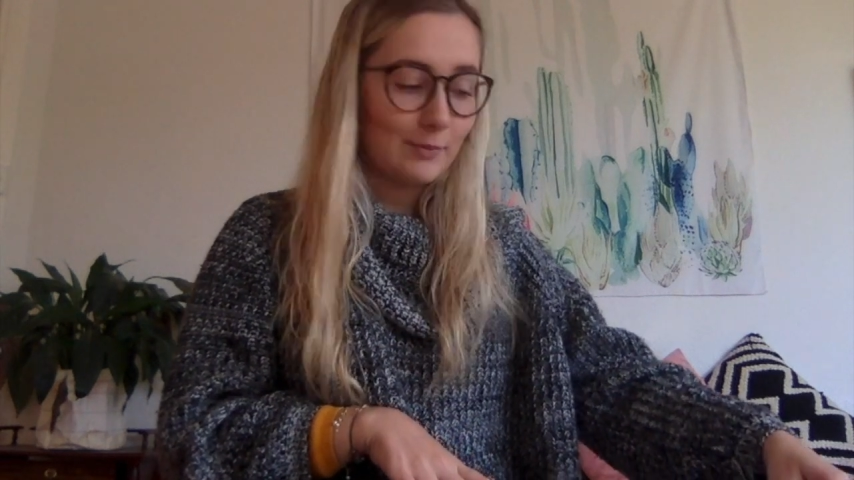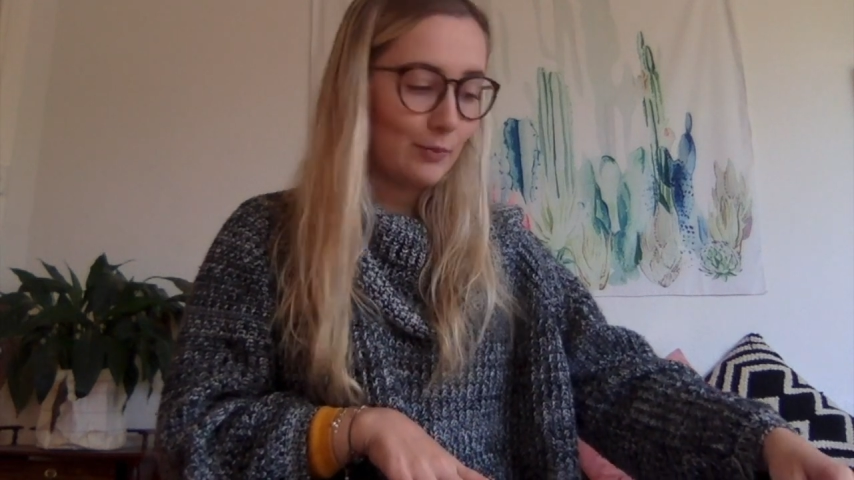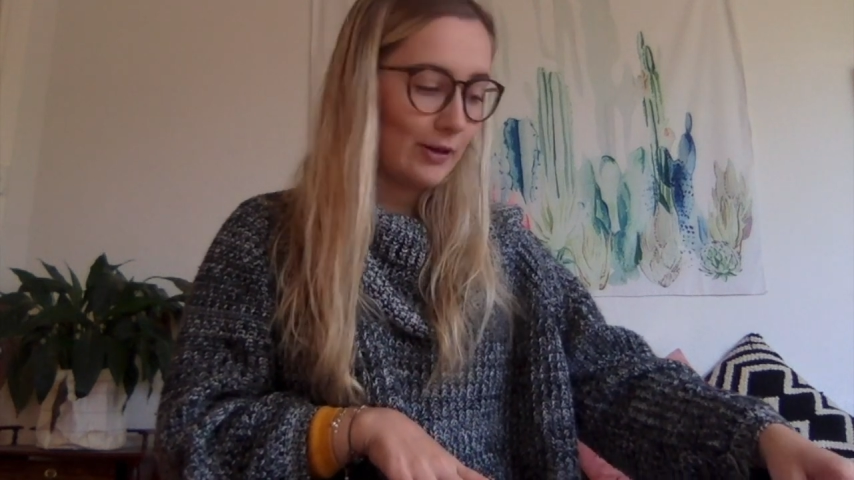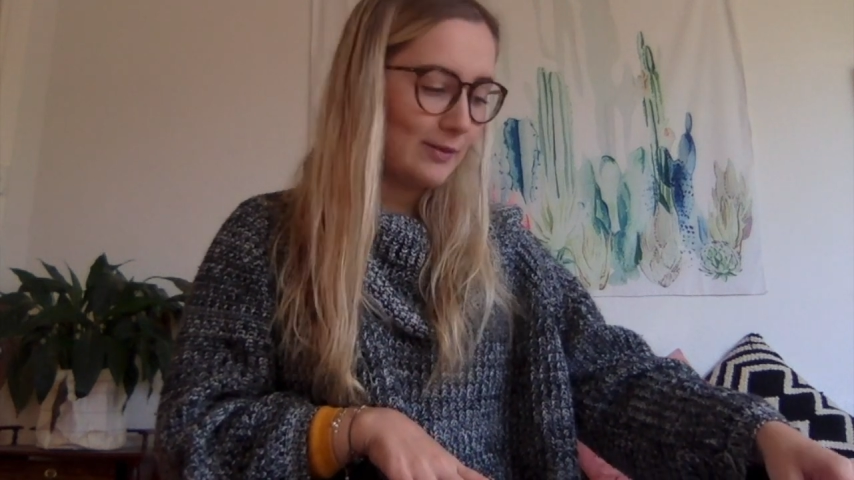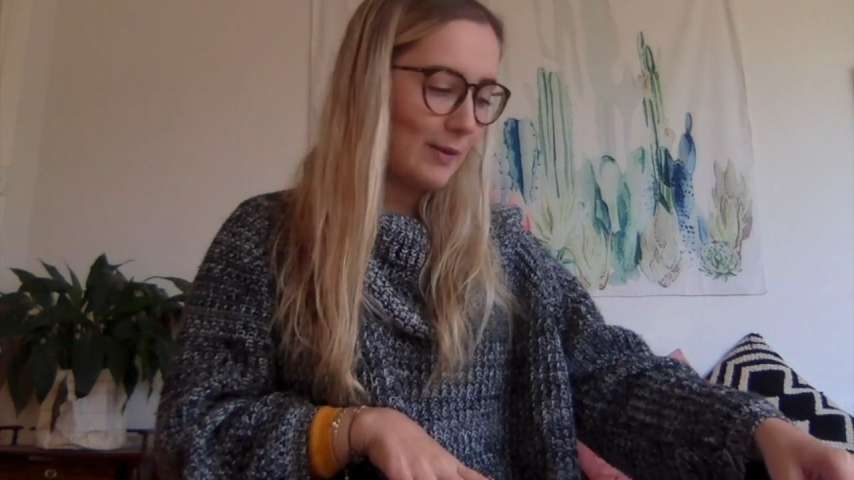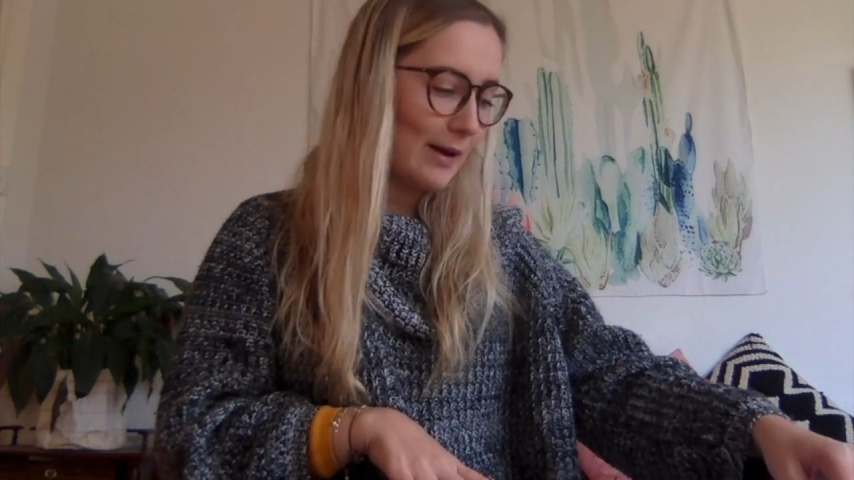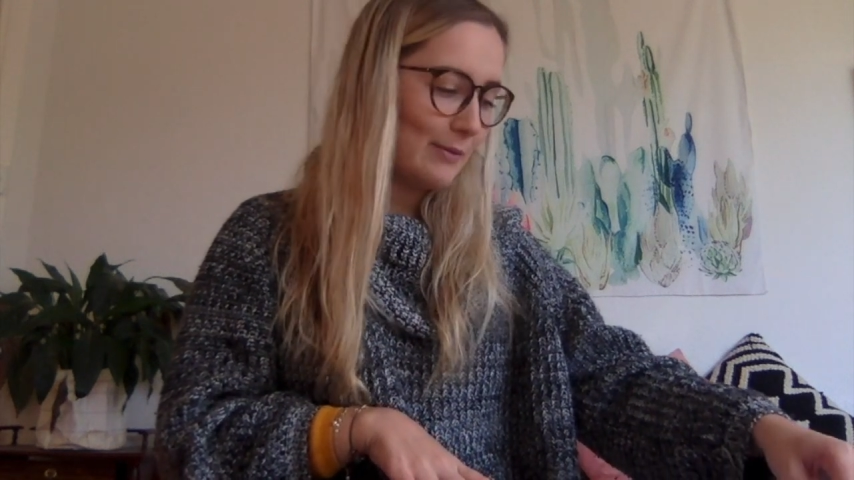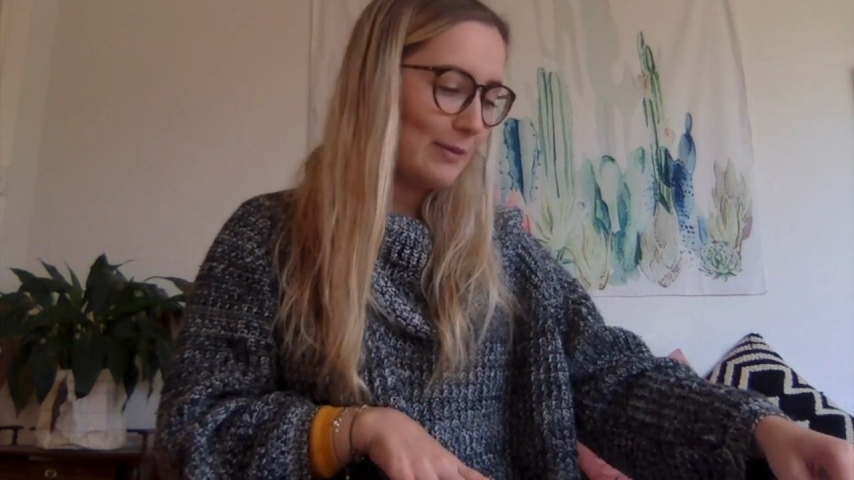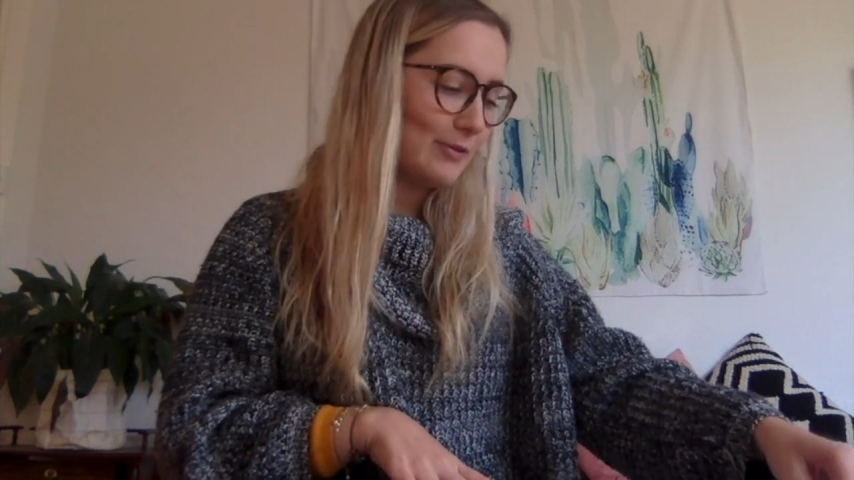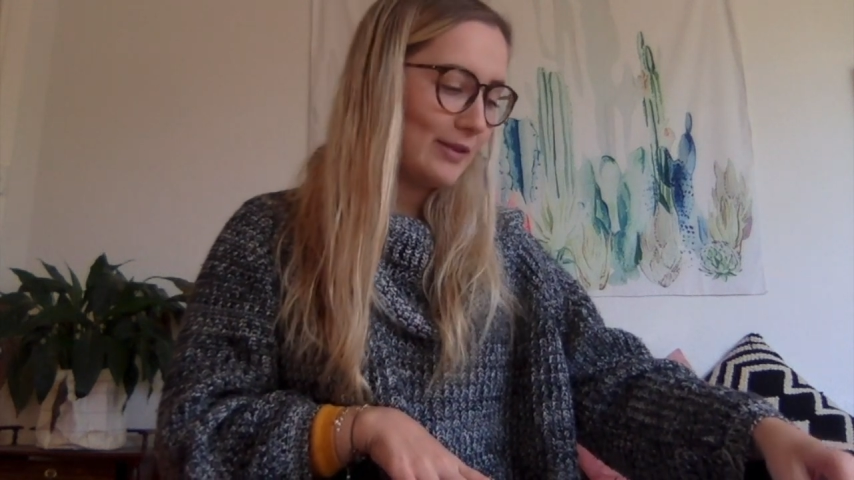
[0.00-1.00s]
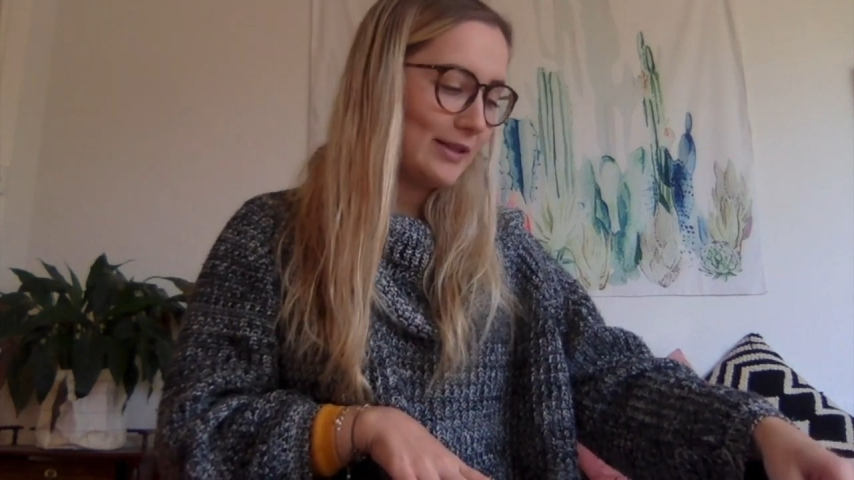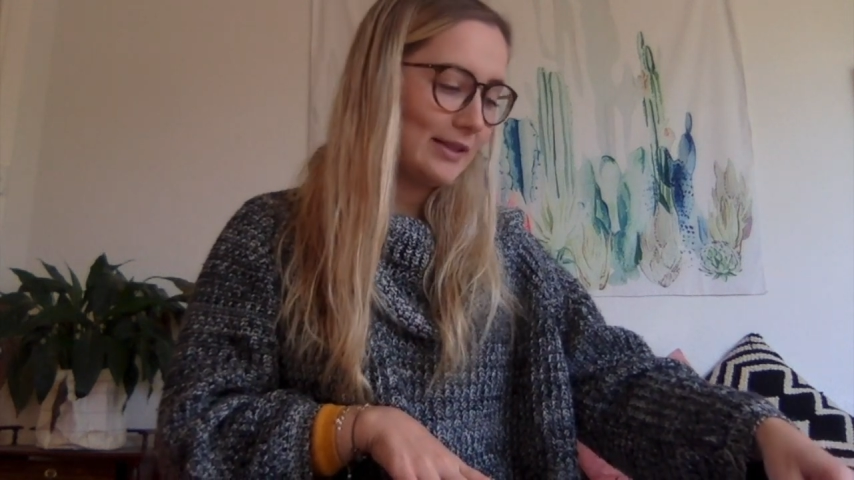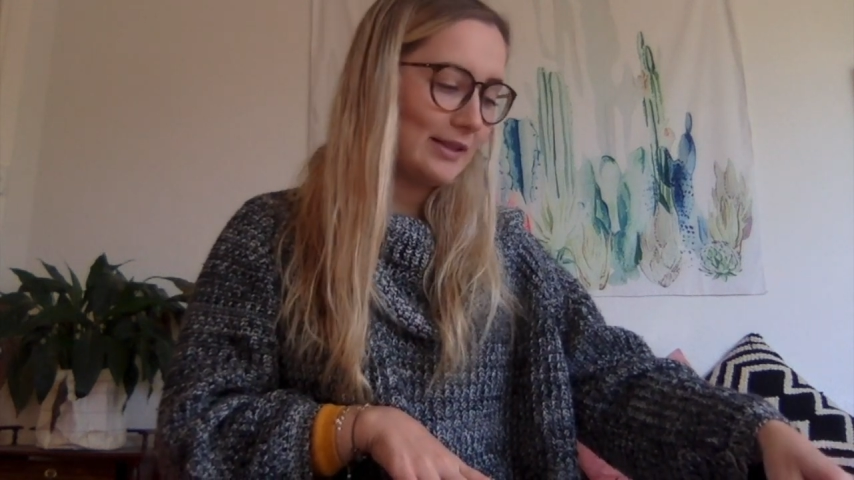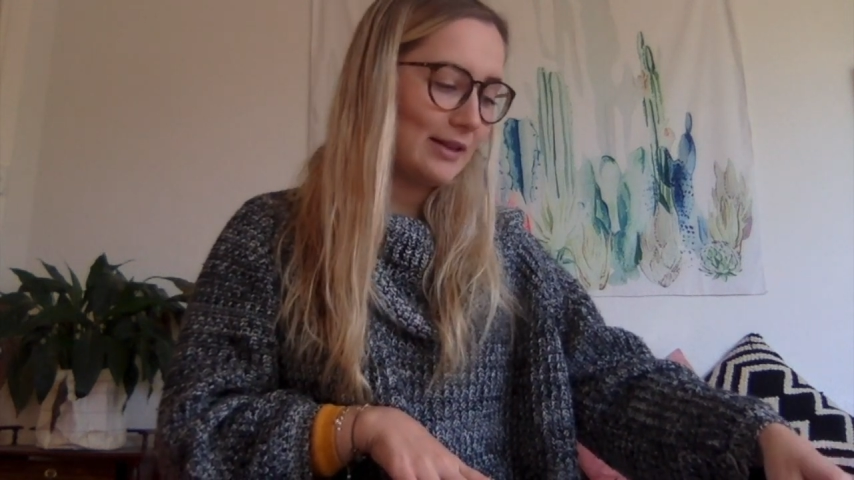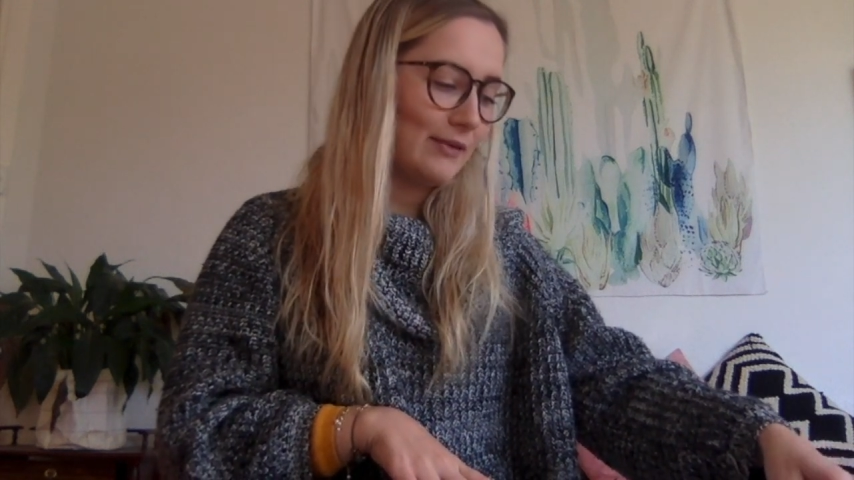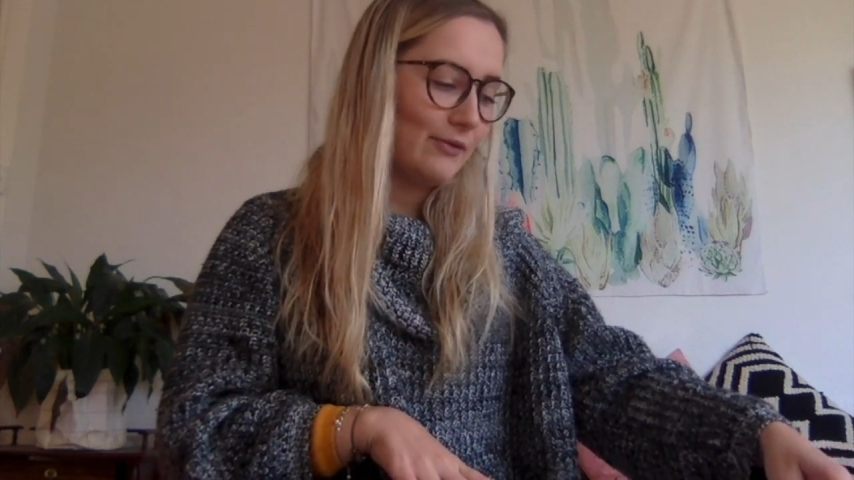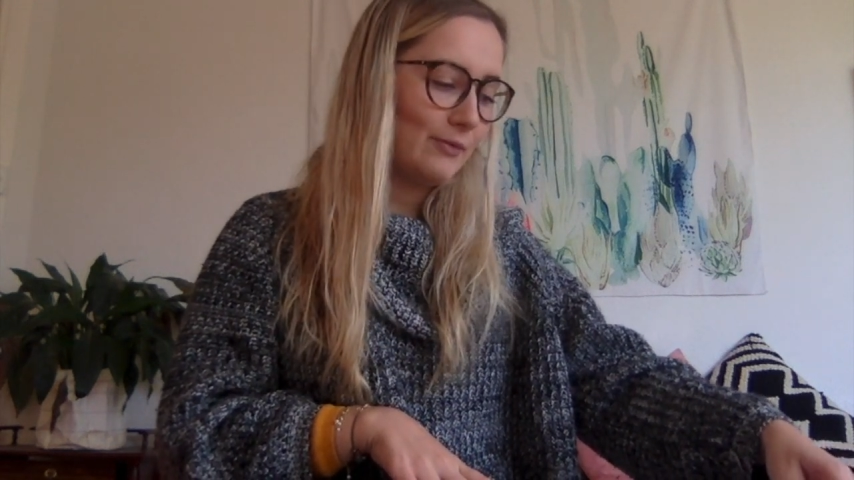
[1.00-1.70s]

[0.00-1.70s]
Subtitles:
brings back memories and stuff,